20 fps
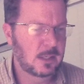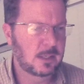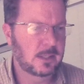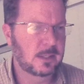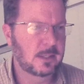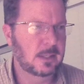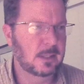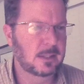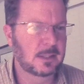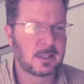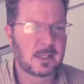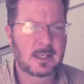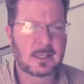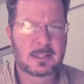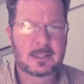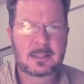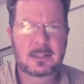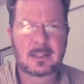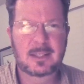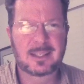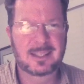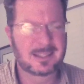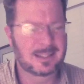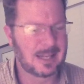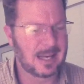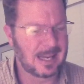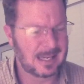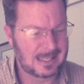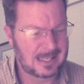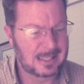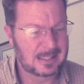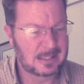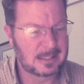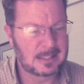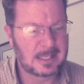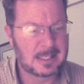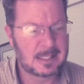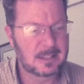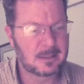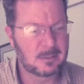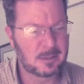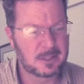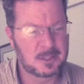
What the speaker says: line, and I kind of like it.